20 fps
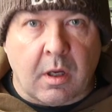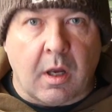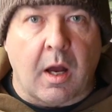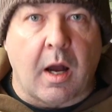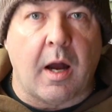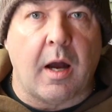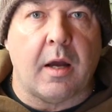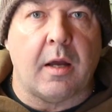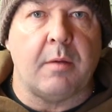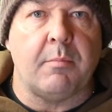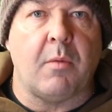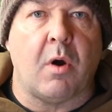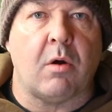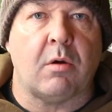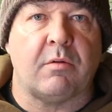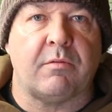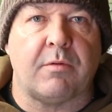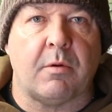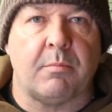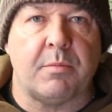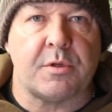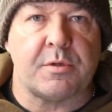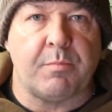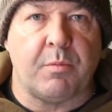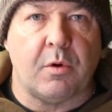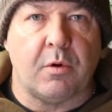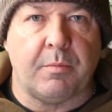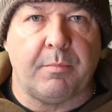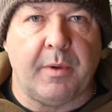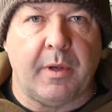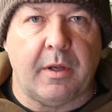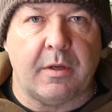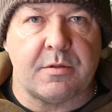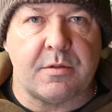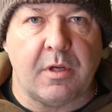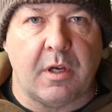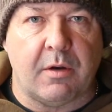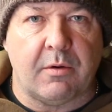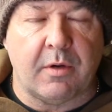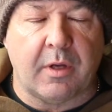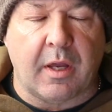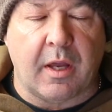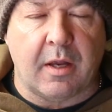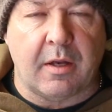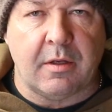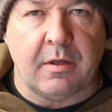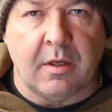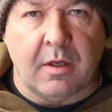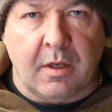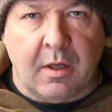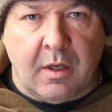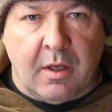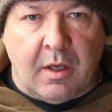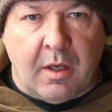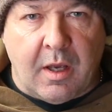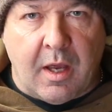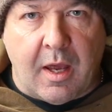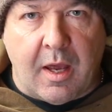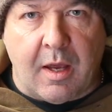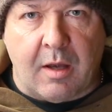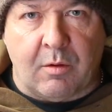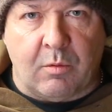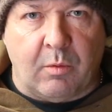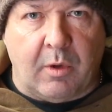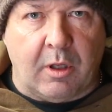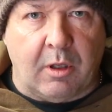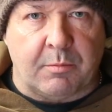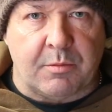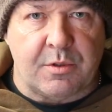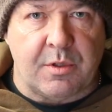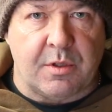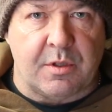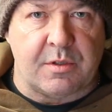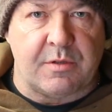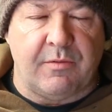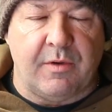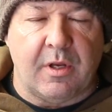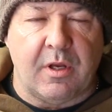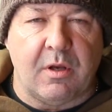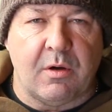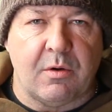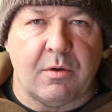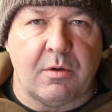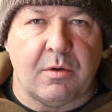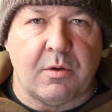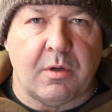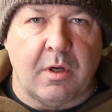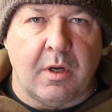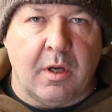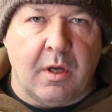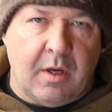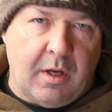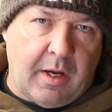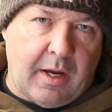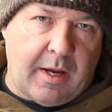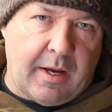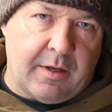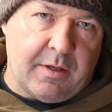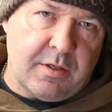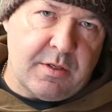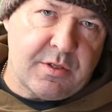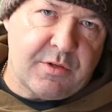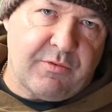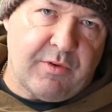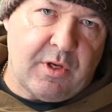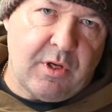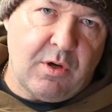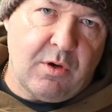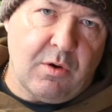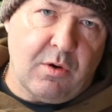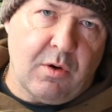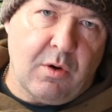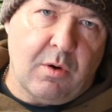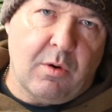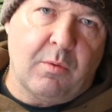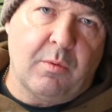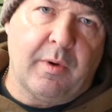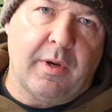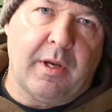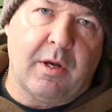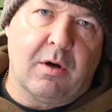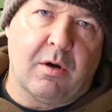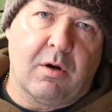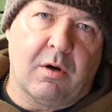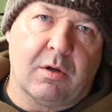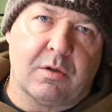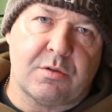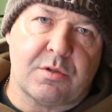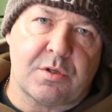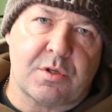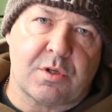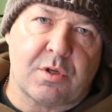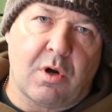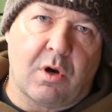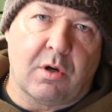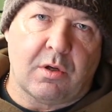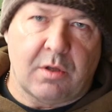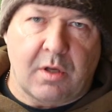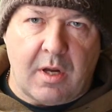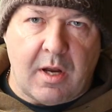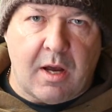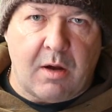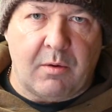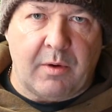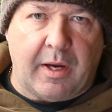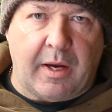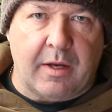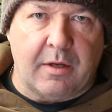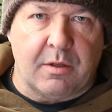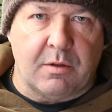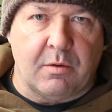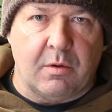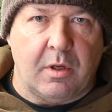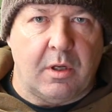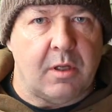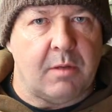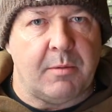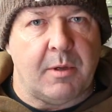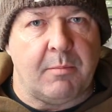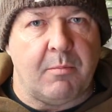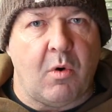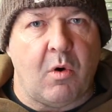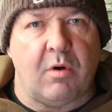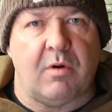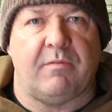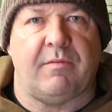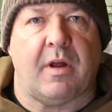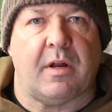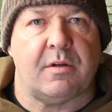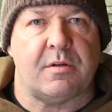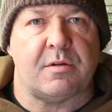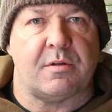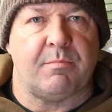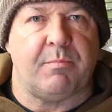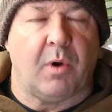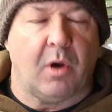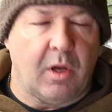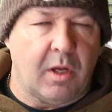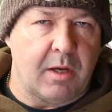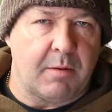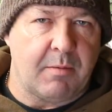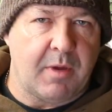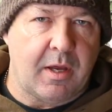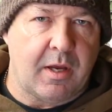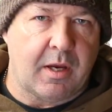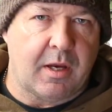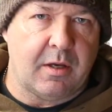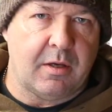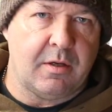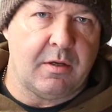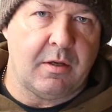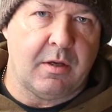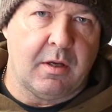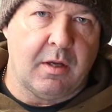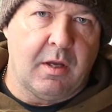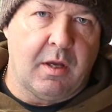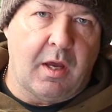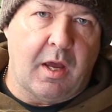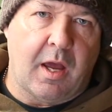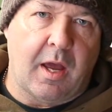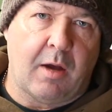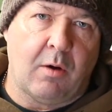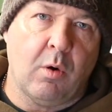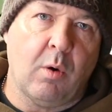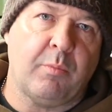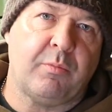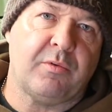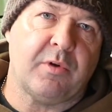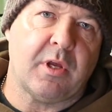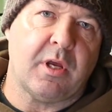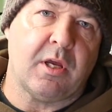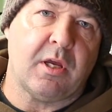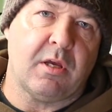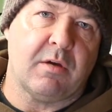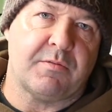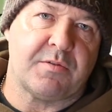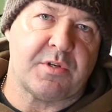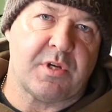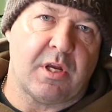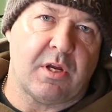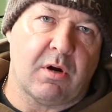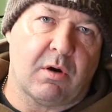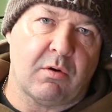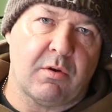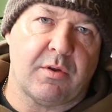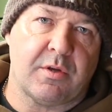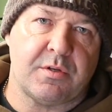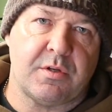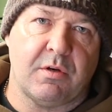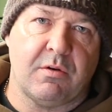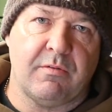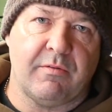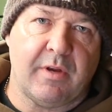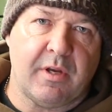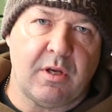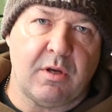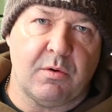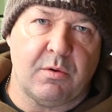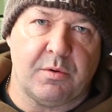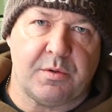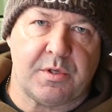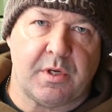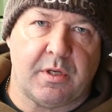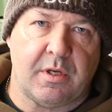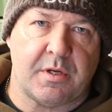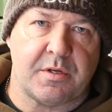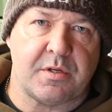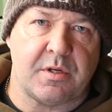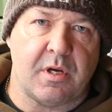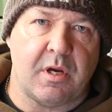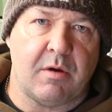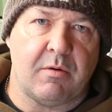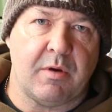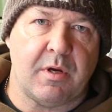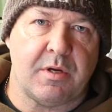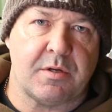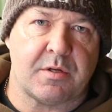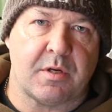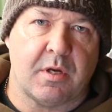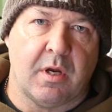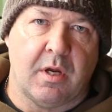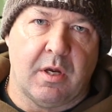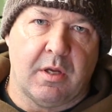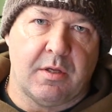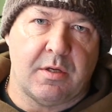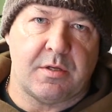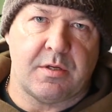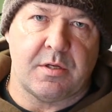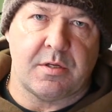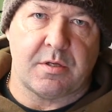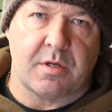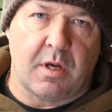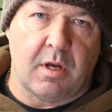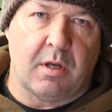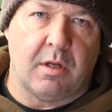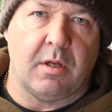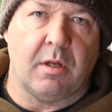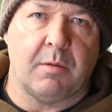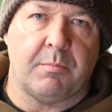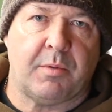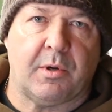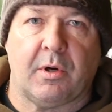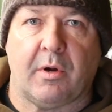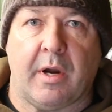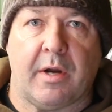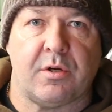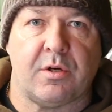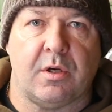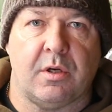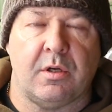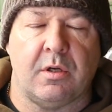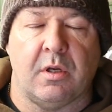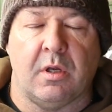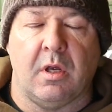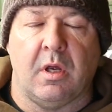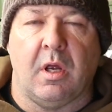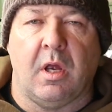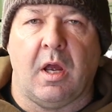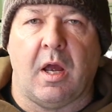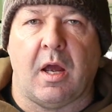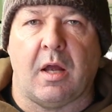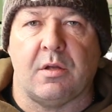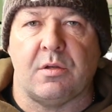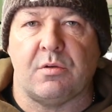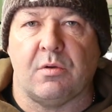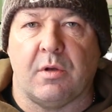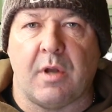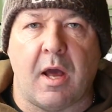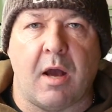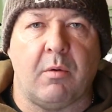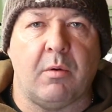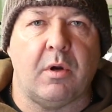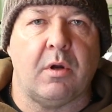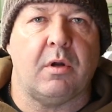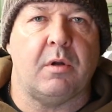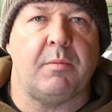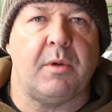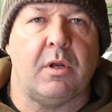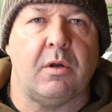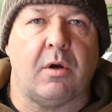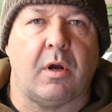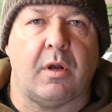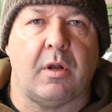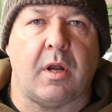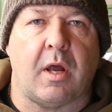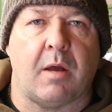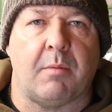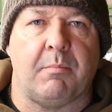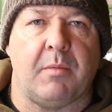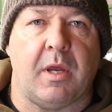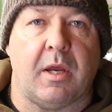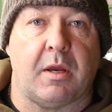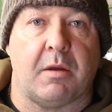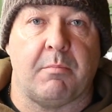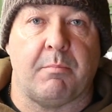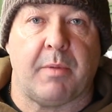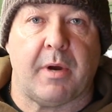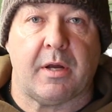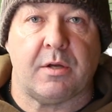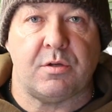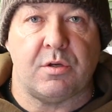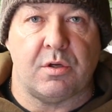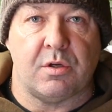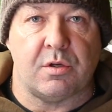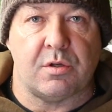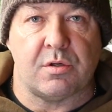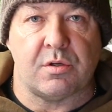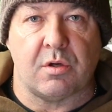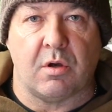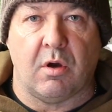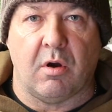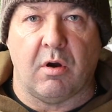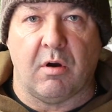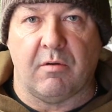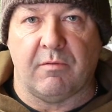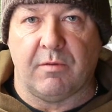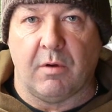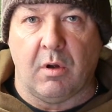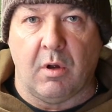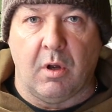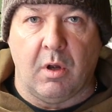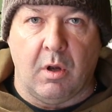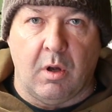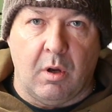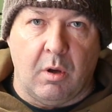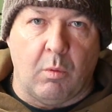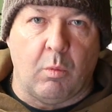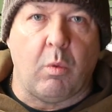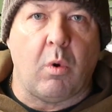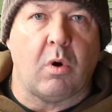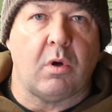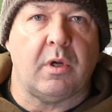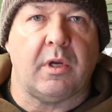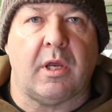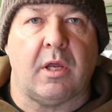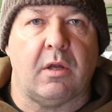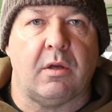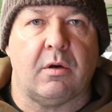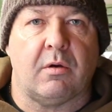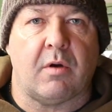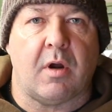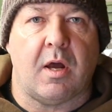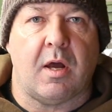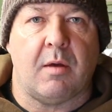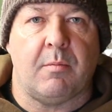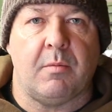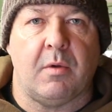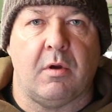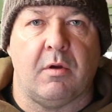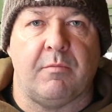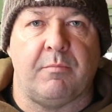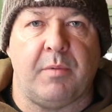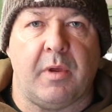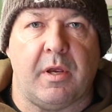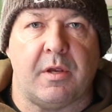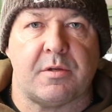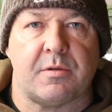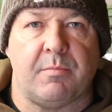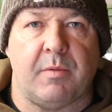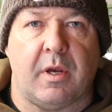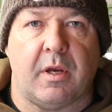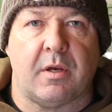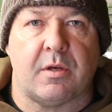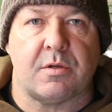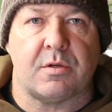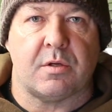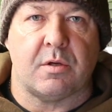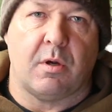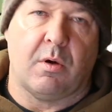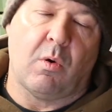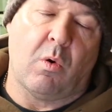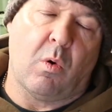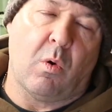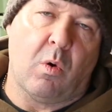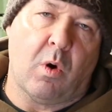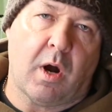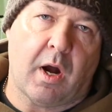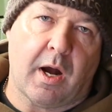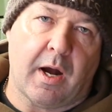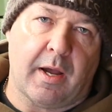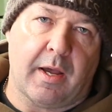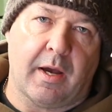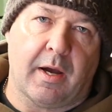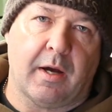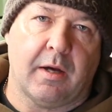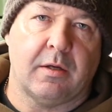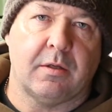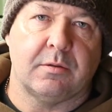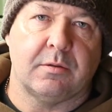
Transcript: Hi, Martin from Bespoke Baits here again, and welcome to this video. In this video we are just starting to now get into a little bit more advanced boilie making. Hopefully you've seen our other two videos in this series. This is a little progression, and so now we're going to be looking at making batches of 1 kilogram of base mix or higher.